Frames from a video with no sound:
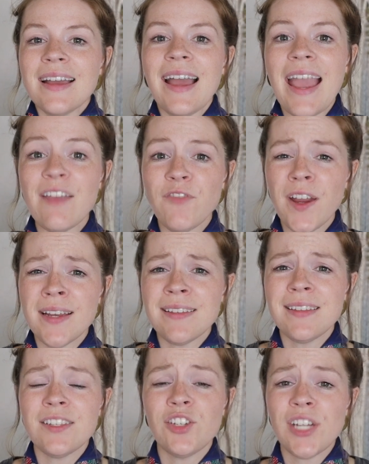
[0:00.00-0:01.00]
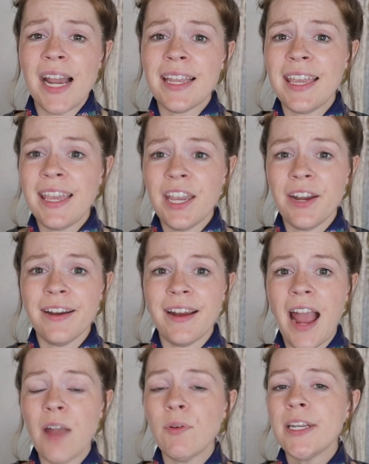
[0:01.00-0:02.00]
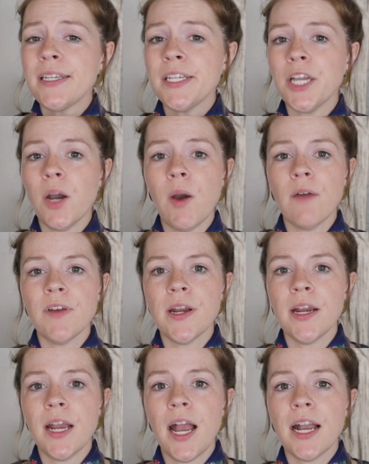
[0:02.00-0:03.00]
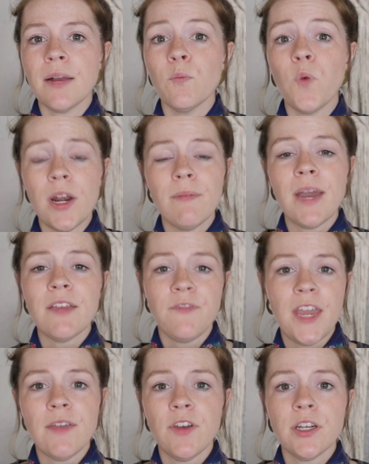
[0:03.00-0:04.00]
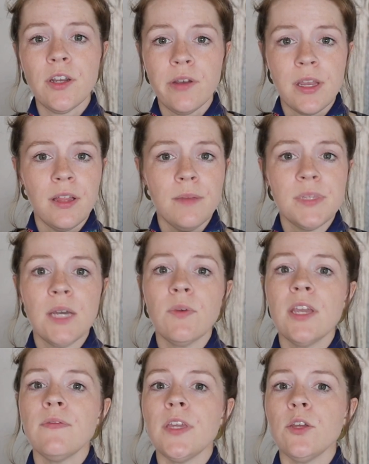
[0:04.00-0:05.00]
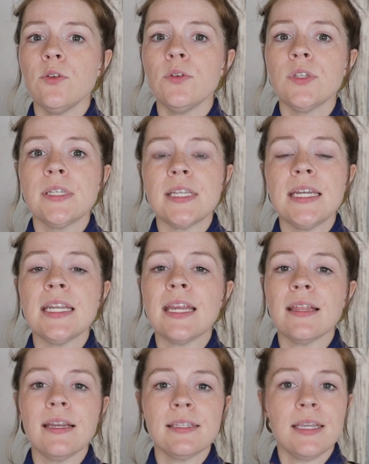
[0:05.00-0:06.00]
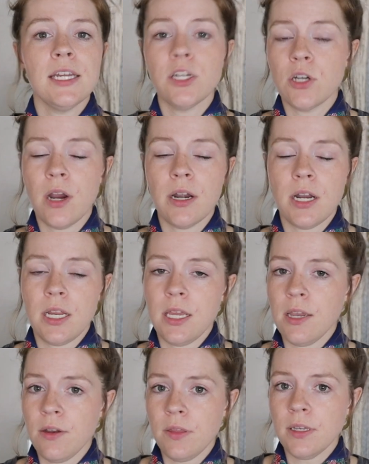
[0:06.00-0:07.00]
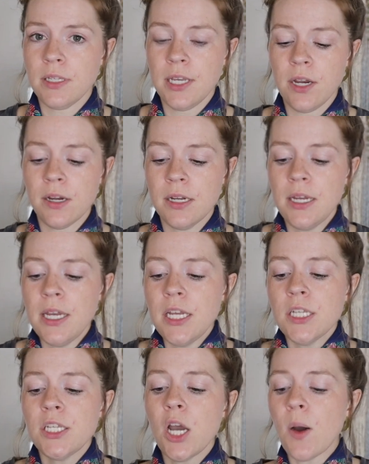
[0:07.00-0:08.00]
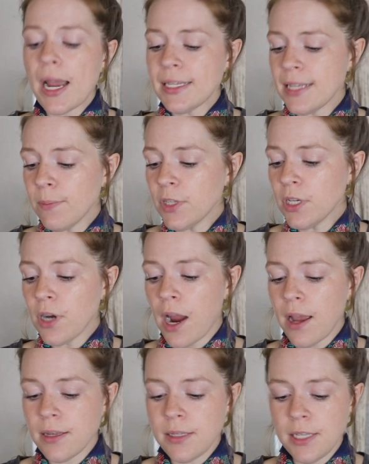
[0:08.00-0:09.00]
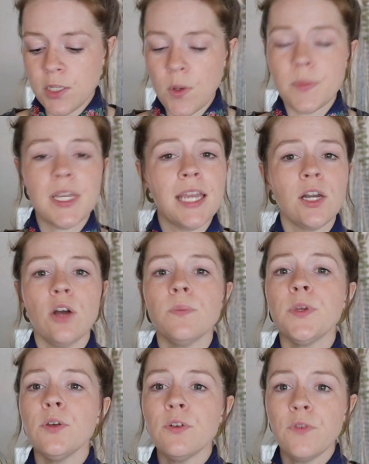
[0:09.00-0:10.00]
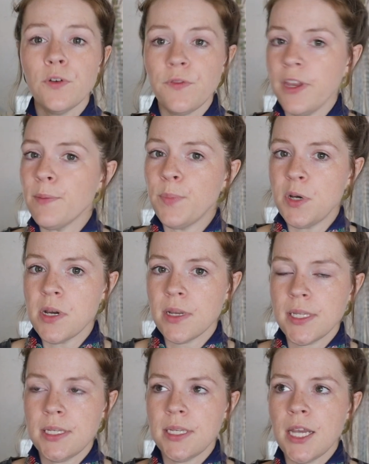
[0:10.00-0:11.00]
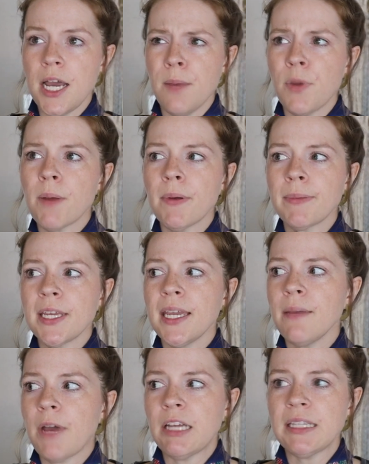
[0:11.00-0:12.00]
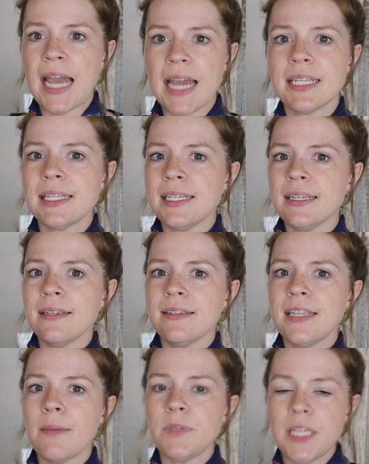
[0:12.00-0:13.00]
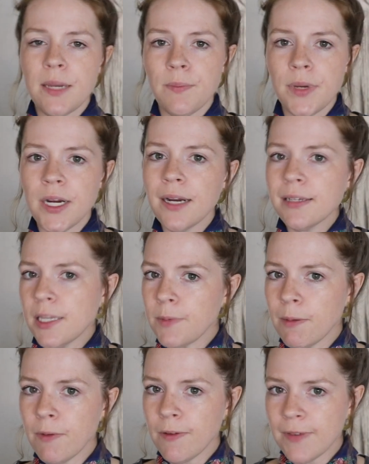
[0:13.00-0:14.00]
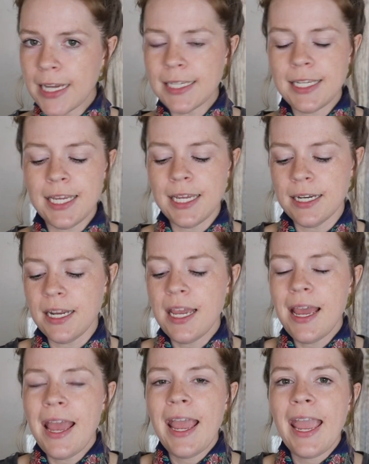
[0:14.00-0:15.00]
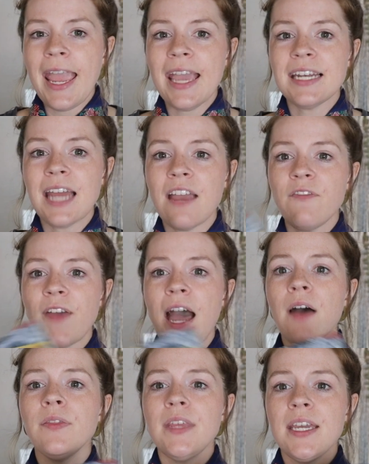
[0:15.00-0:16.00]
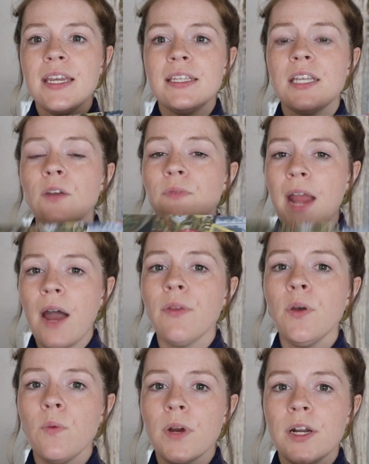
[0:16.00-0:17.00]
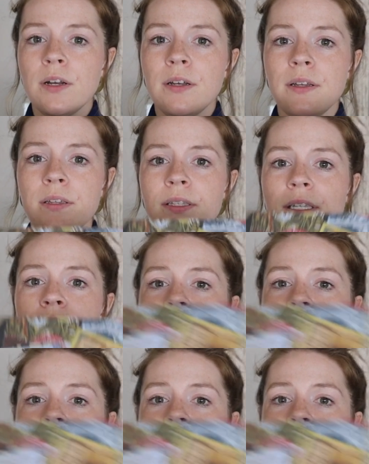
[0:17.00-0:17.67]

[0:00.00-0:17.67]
Hey friends, Jackie here. I wanted to go over a, one of my favorite curriculums that we have used in Eli's kindergarten year this year. So I stumbled across this website called Beautiful Feet Books, um, probably about last September, September of nineteen, and I found this Around the World